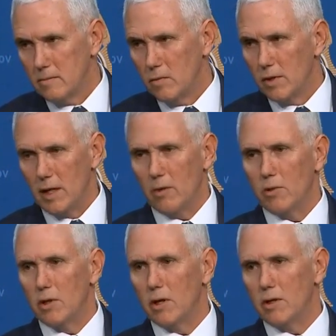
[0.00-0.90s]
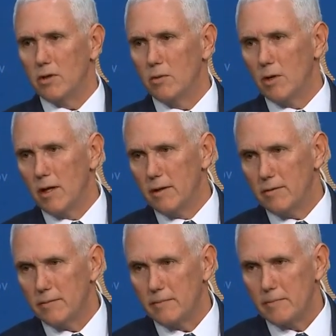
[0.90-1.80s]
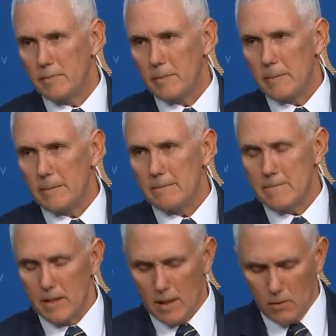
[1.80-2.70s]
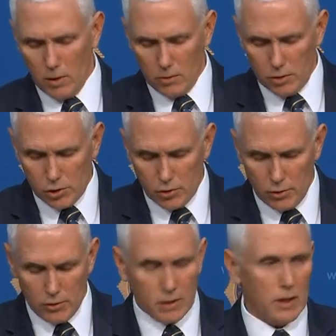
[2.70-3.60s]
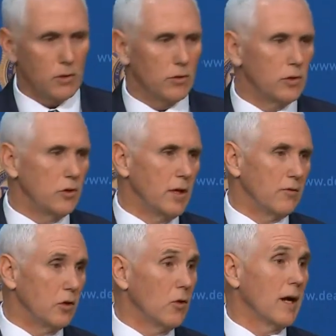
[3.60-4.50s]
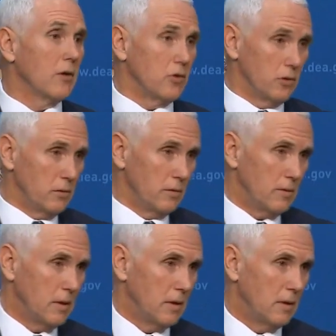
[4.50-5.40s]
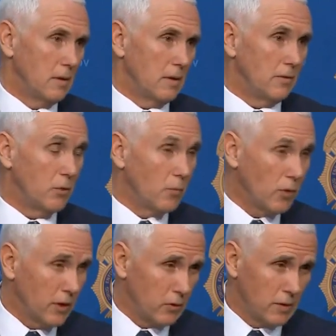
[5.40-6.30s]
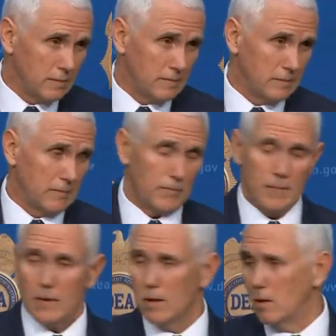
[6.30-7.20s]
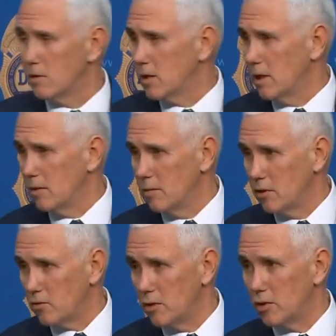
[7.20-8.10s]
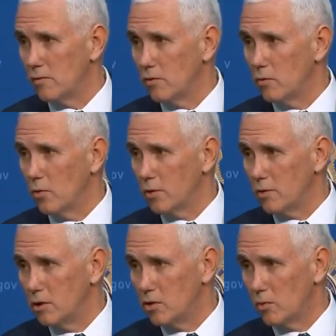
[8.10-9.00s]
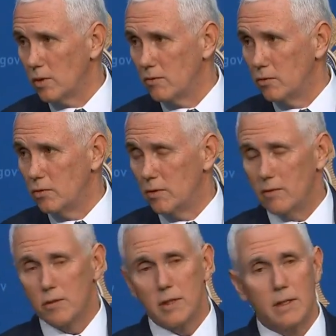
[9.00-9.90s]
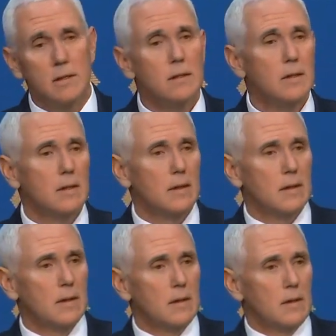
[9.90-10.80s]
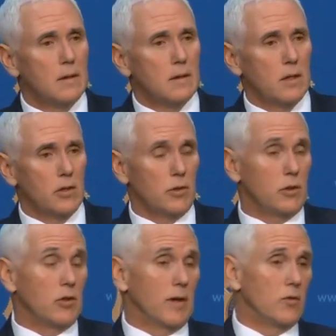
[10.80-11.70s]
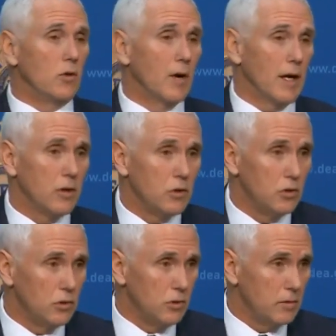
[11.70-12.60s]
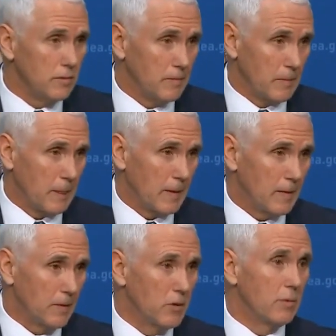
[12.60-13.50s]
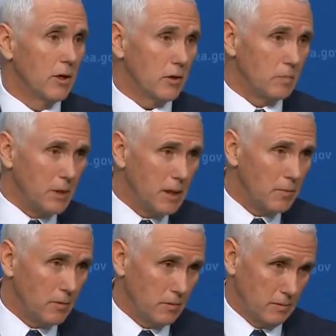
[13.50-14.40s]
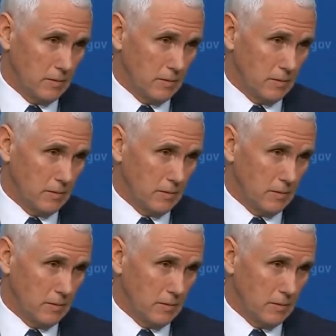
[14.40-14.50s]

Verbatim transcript: without regard to human life. And I want to assure you that not only do you have the gratitude of your president and our entire administration for the work that each one of you do every day, not only do you have the gratitude of the American people